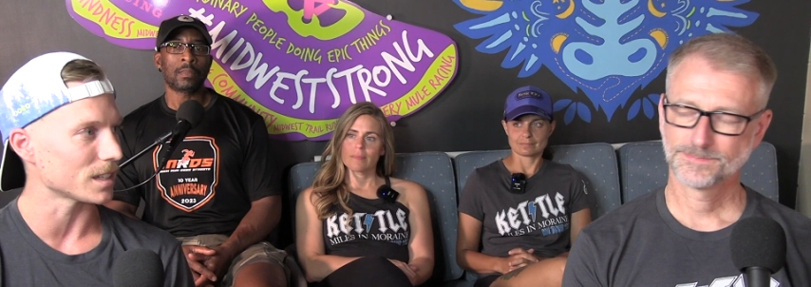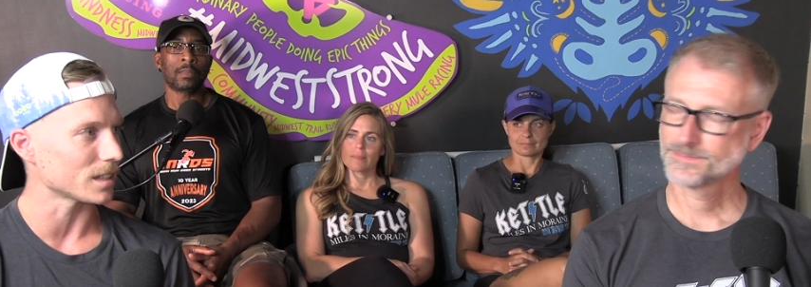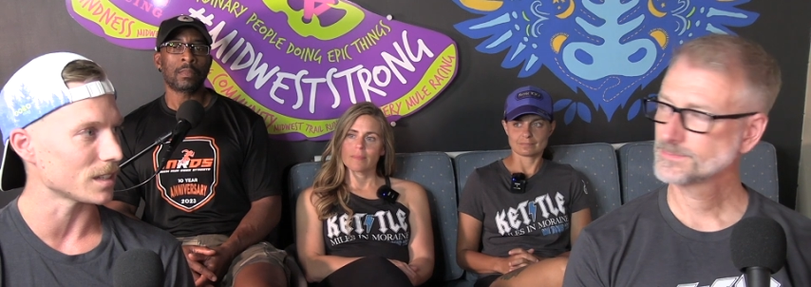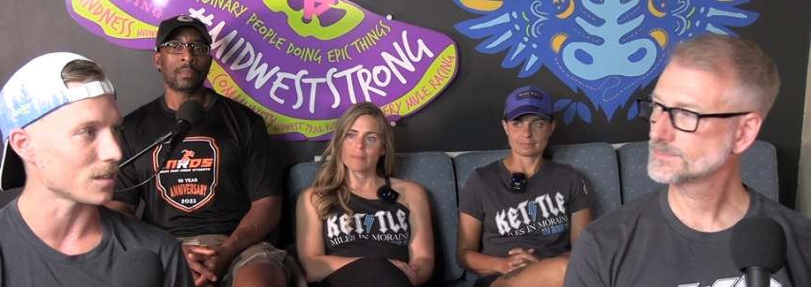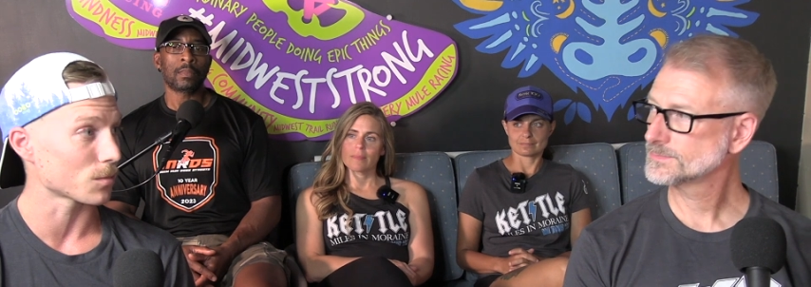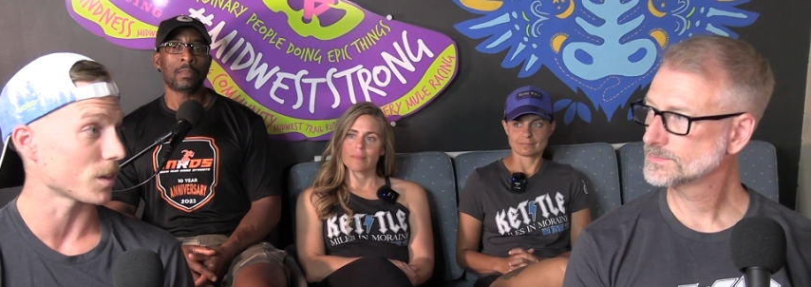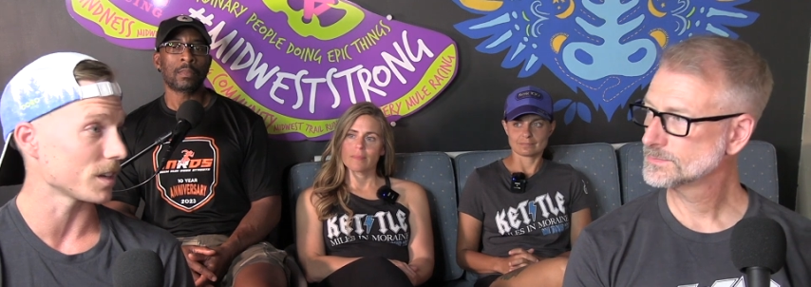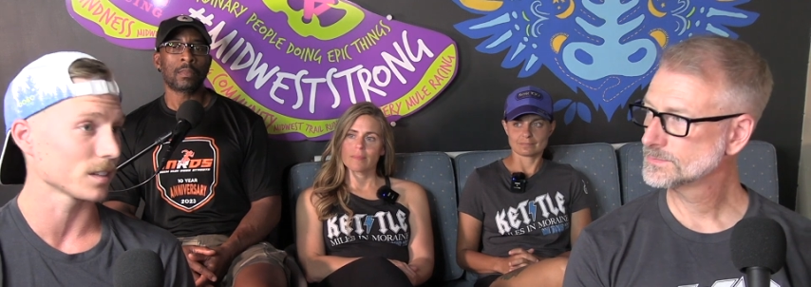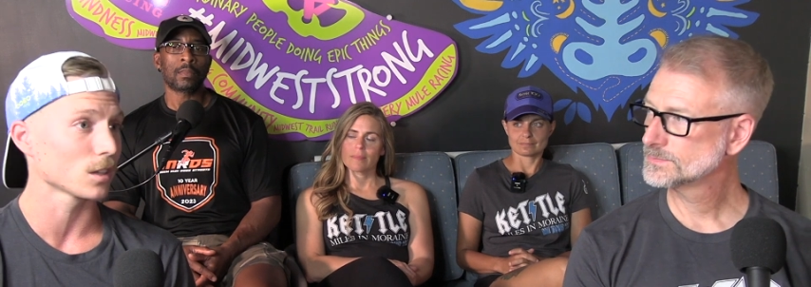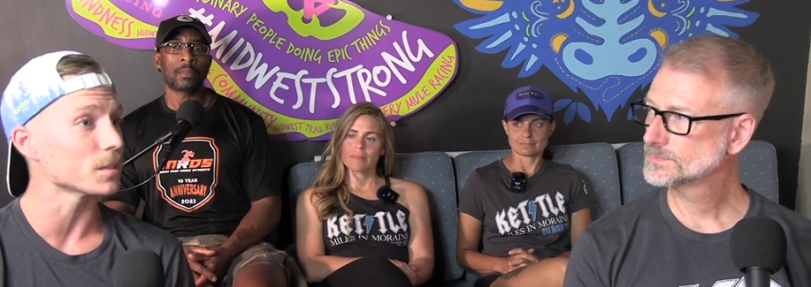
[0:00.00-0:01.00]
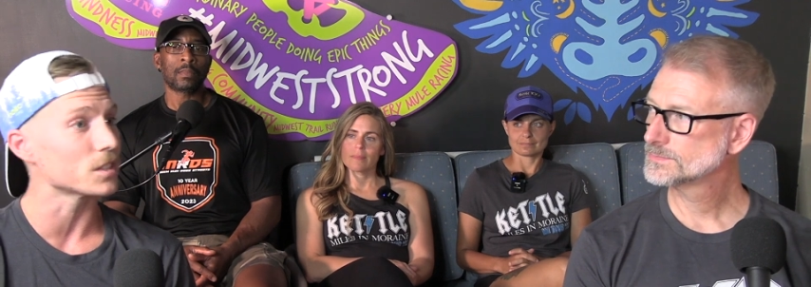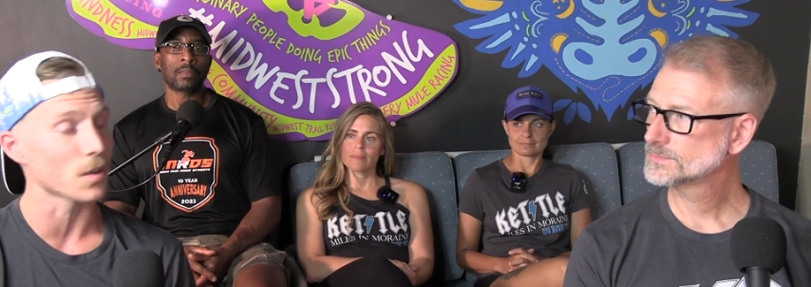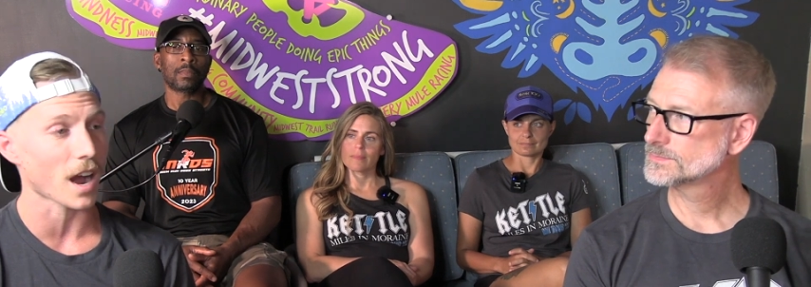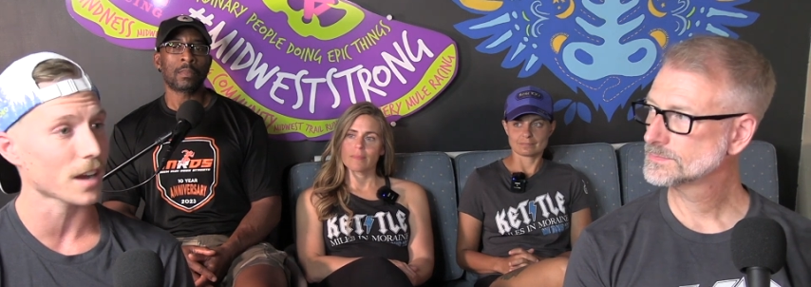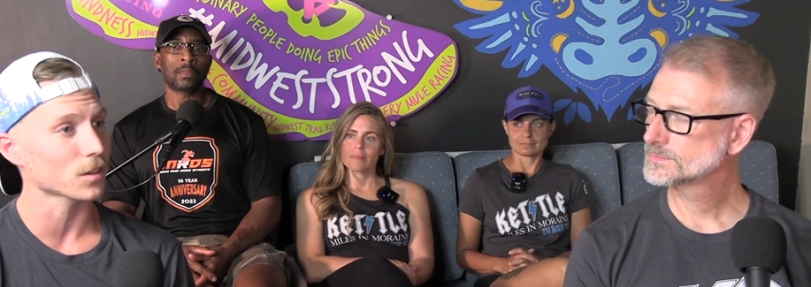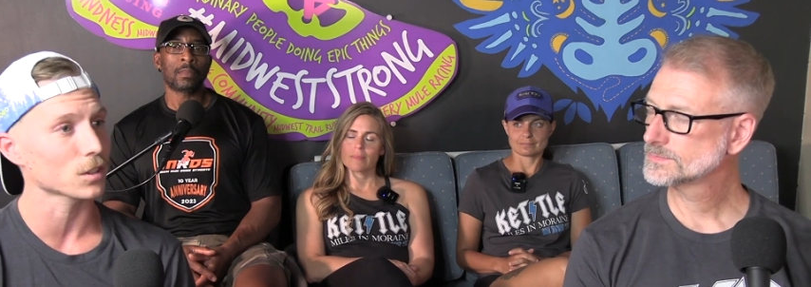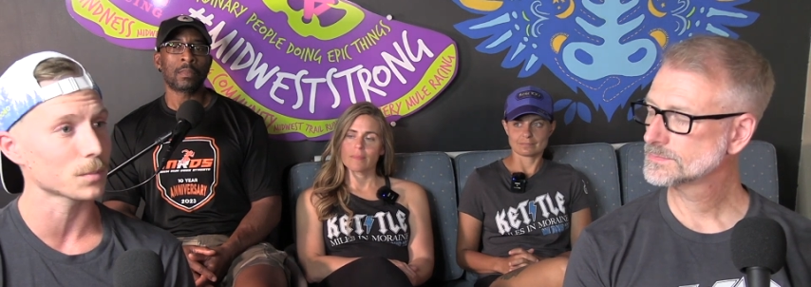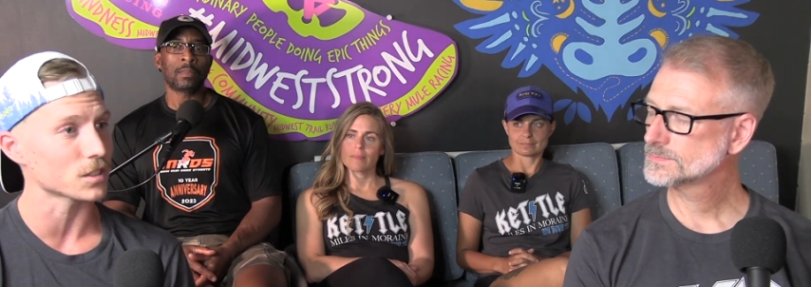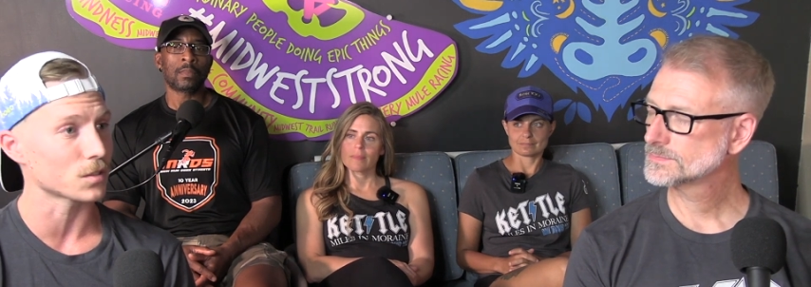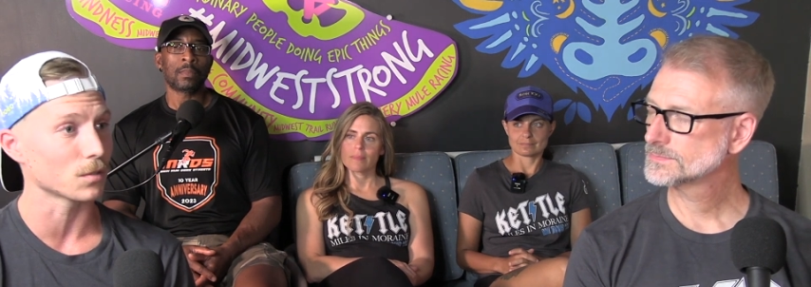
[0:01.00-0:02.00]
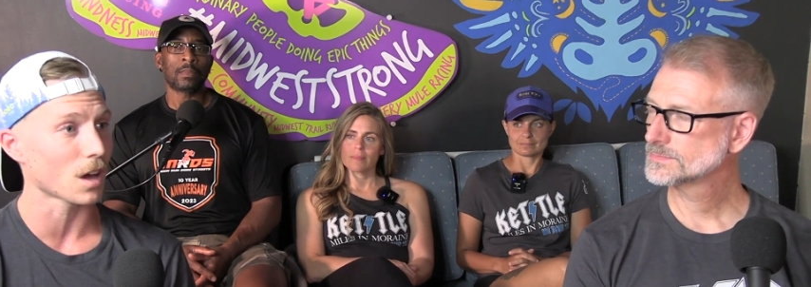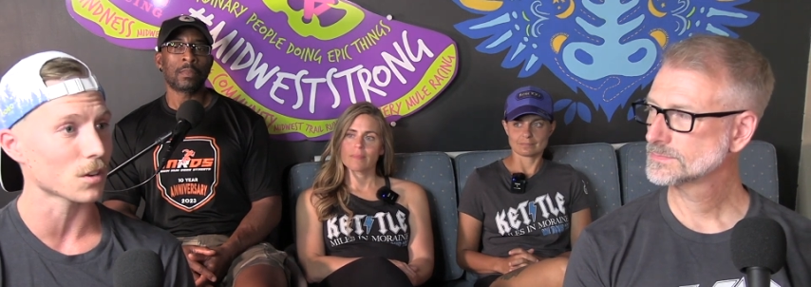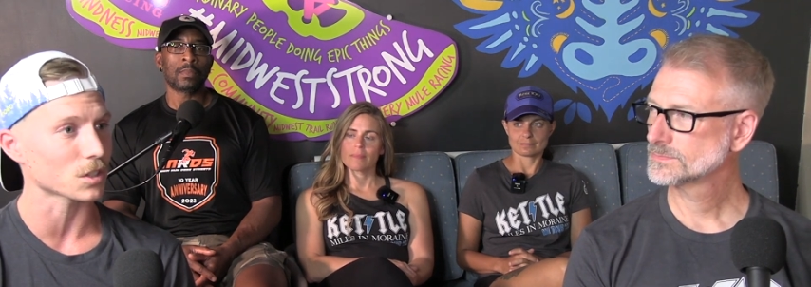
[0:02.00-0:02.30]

Speaker 1: can either bring you a little bit too high or a little bit too low.